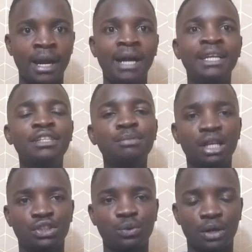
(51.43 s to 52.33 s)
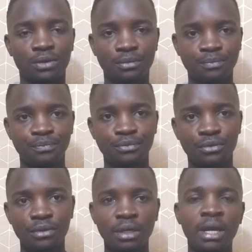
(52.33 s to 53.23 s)
And let me assure you,
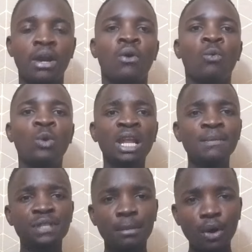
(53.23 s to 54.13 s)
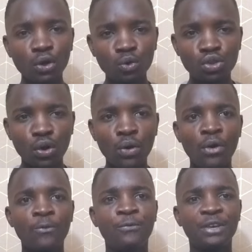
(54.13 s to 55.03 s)
William Samoei
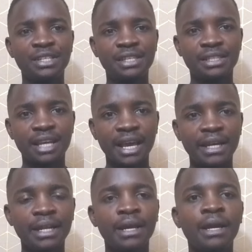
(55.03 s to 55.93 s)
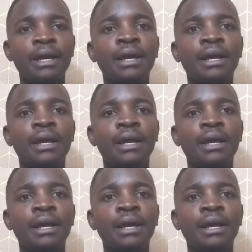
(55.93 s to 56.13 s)
Ruto visited